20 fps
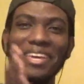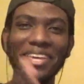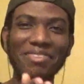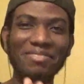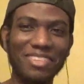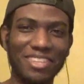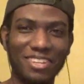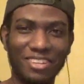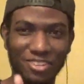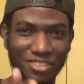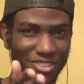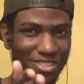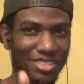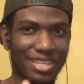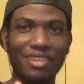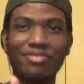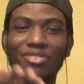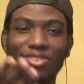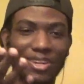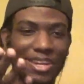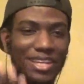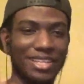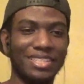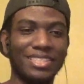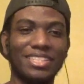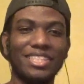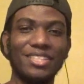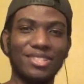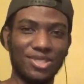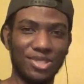even in a cipher like
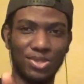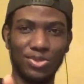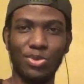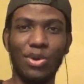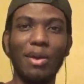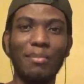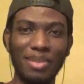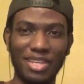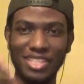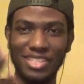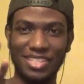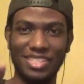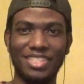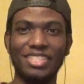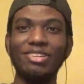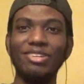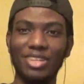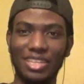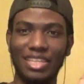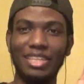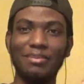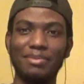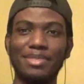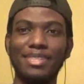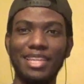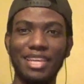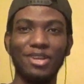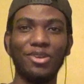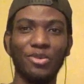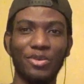this, Shwabadi still keeps
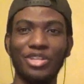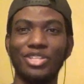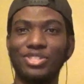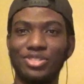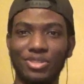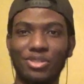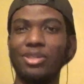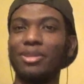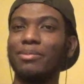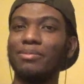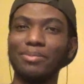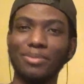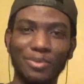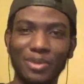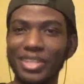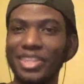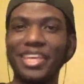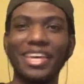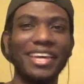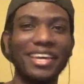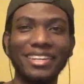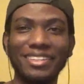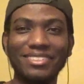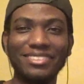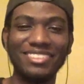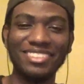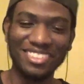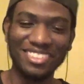the aggression up. What the hell?